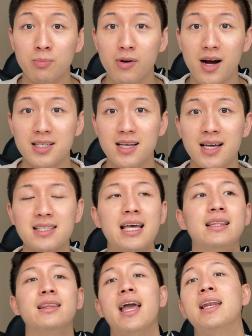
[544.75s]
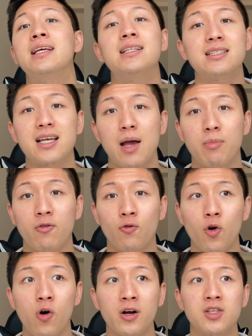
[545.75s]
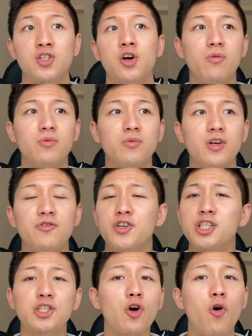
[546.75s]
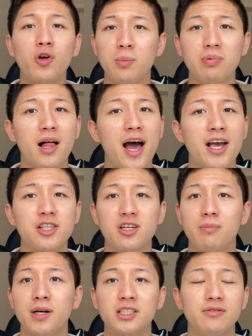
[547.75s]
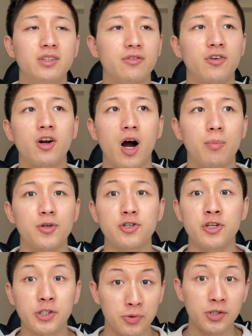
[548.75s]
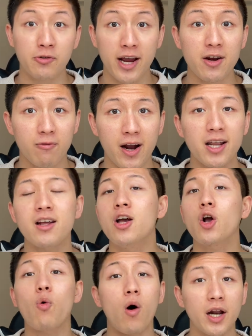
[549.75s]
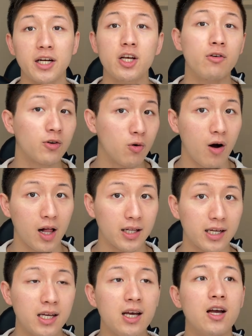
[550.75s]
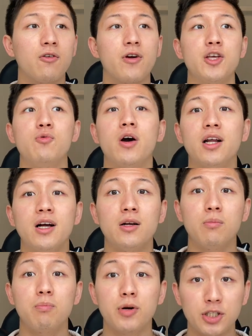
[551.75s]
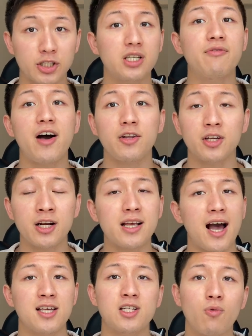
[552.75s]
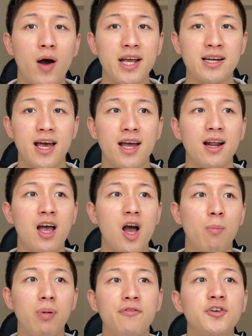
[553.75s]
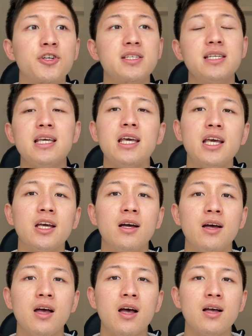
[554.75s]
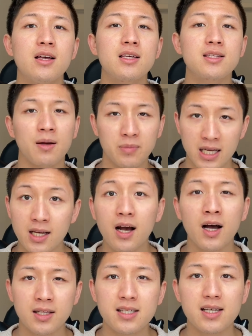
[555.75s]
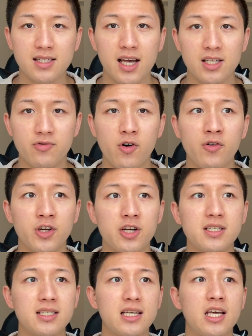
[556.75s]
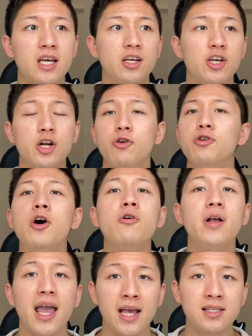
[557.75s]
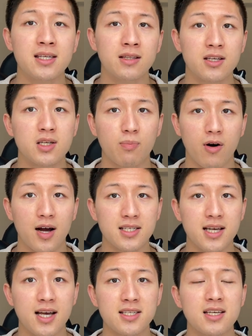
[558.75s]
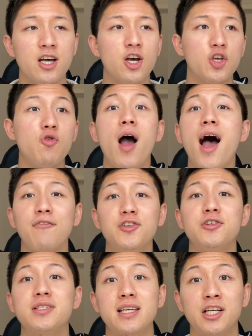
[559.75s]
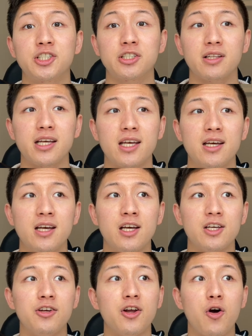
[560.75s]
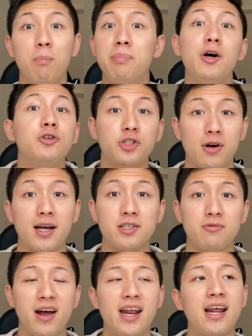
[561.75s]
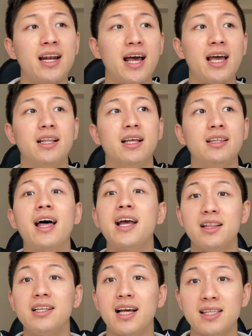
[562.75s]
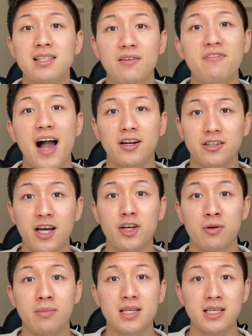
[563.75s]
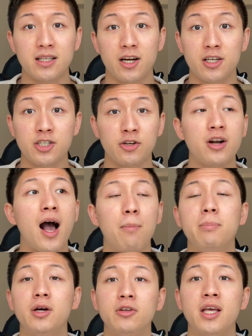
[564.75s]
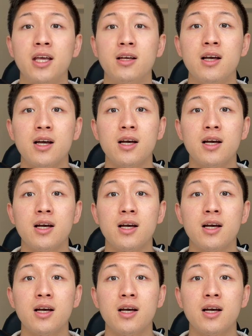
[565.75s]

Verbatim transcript: process and landing the type of role. And so if you're just cold applying to a bunch of different opportunities, which is great, right? Quantity over quality, right? You want to put yourself out there and cast a wide net. But if you're seeing something unsuccessful and you're seeing, you know, no gains in this process, you have to essentially, you know, build trust, right? And, and likely that's the factor that you're missing there is you're not building